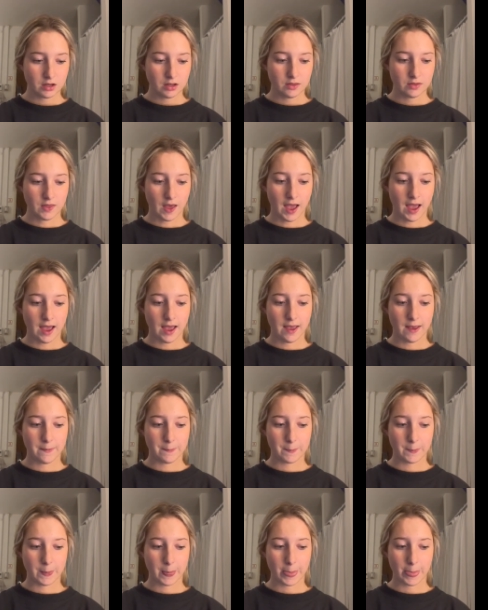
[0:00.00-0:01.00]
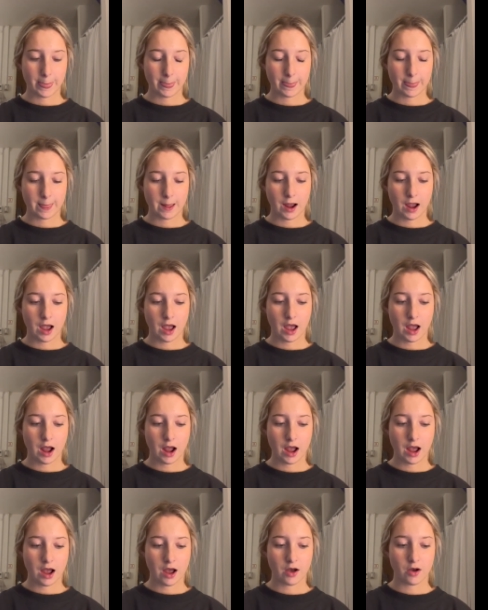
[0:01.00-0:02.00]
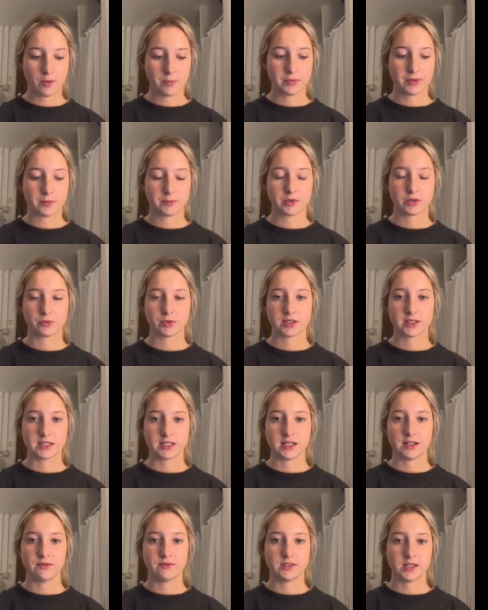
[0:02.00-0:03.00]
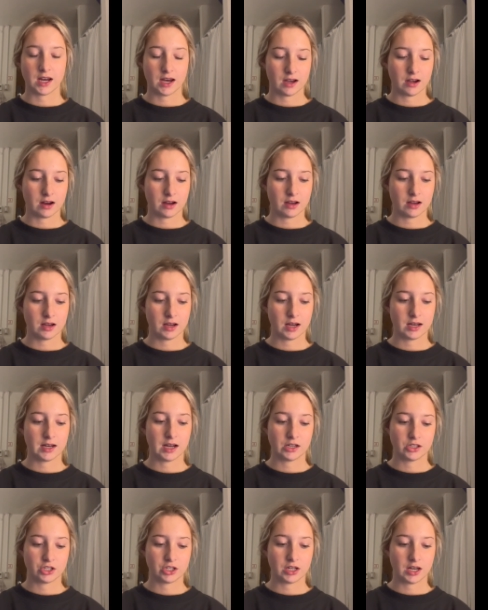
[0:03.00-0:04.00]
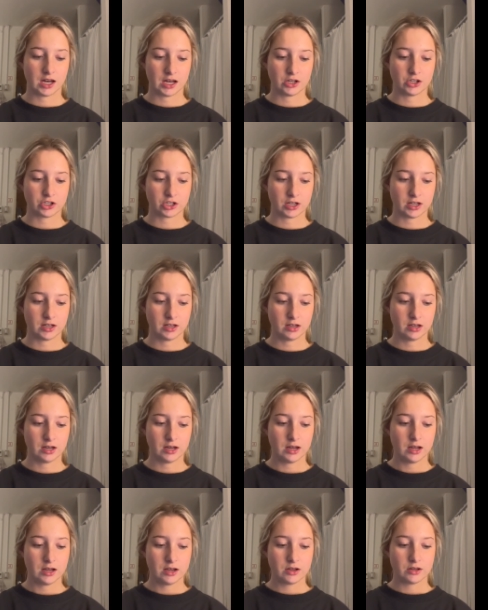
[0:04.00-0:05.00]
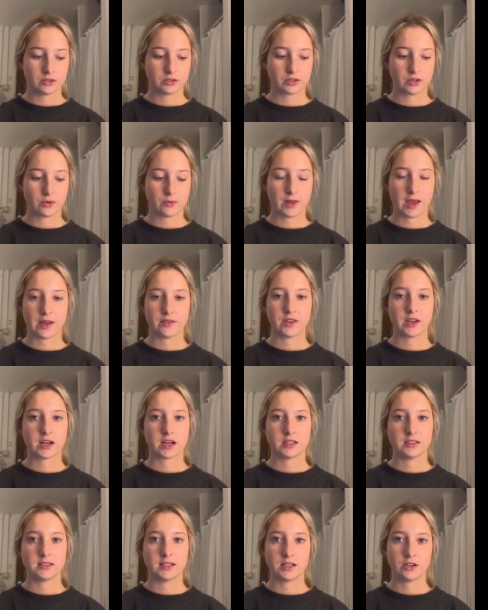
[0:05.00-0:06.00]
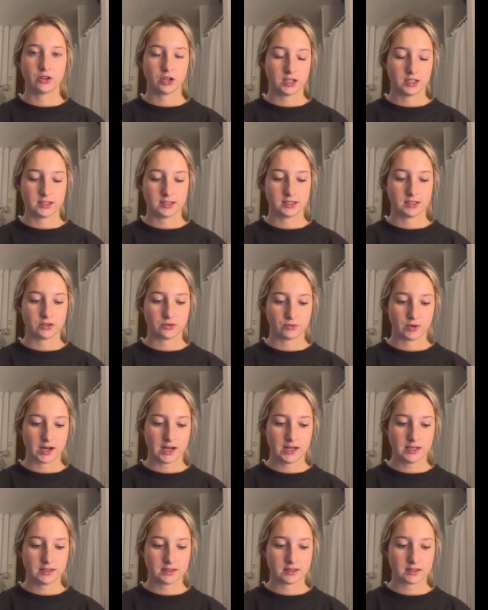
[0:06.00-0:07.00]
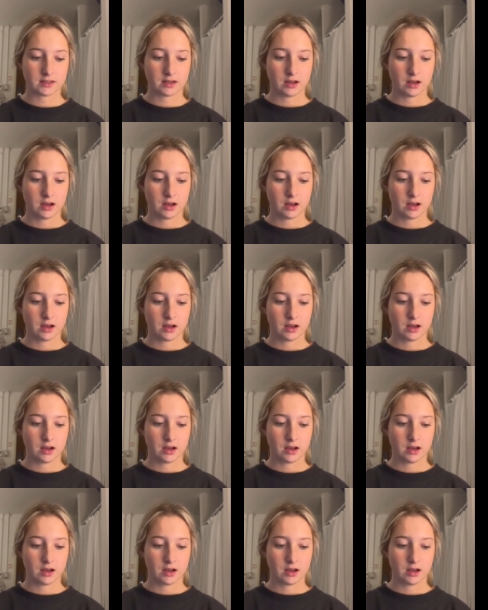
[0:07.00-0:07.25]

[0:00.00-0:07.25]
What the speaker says: that help them to receive data and education so that they can decrease these rates.